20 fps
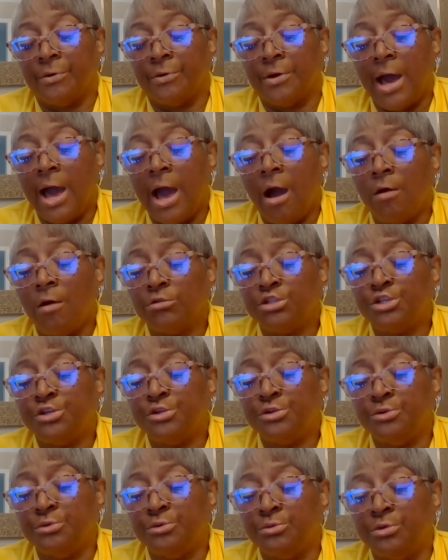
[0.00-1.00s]
how
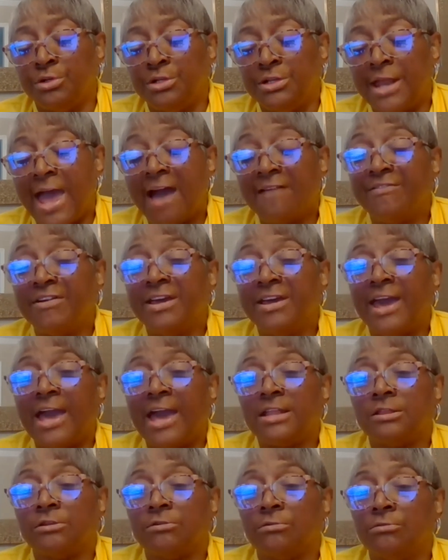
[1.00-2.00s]
to
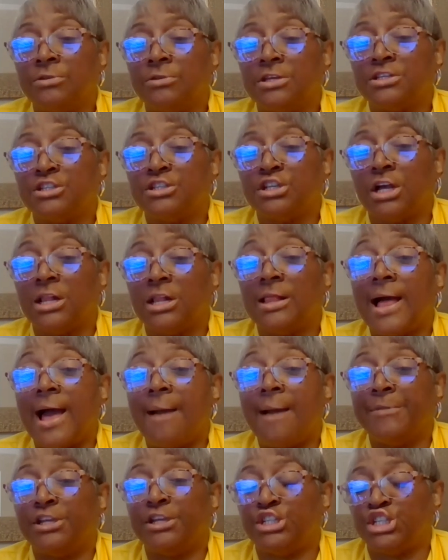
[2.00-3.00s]
navigate through this
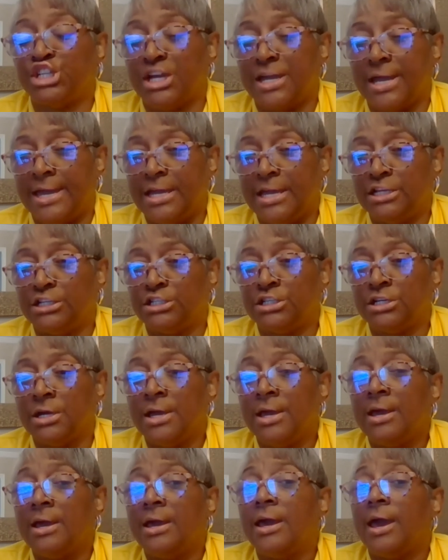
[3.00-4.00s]
climate change
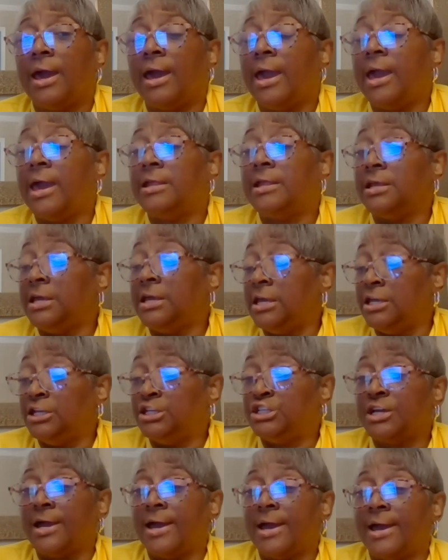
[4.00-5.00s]
and
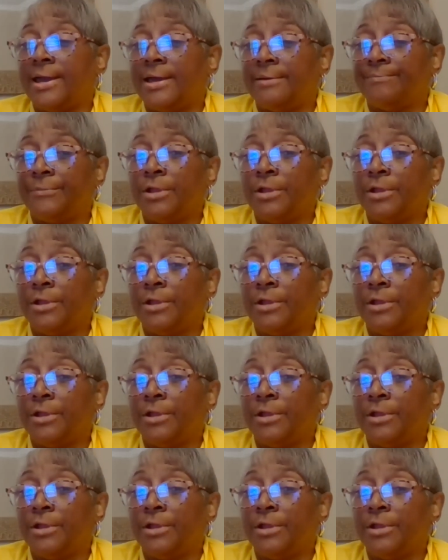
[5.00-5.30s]
EJ?